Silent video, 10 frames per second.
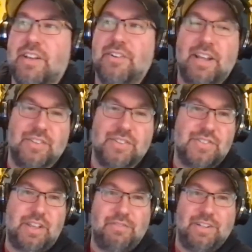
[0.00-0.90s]

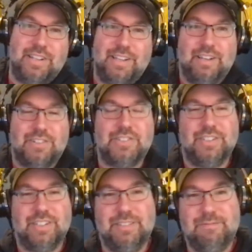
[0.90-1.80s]
70, actually.
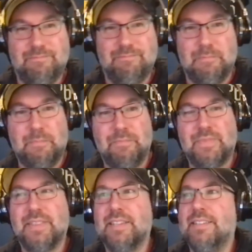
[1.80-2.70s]
Is he? Okay.
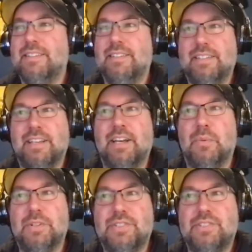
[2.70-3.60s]
Yeah,
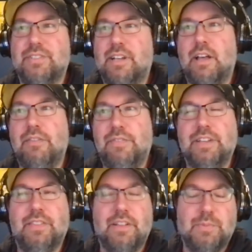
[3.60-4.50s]
which yeah, I, I, feel like
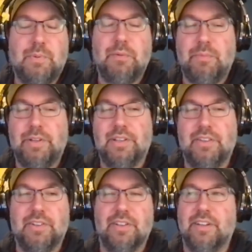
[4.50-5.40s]
that's probably a
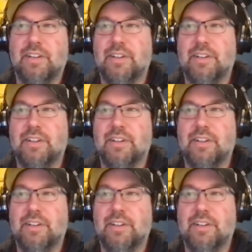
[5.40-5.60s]
little uh,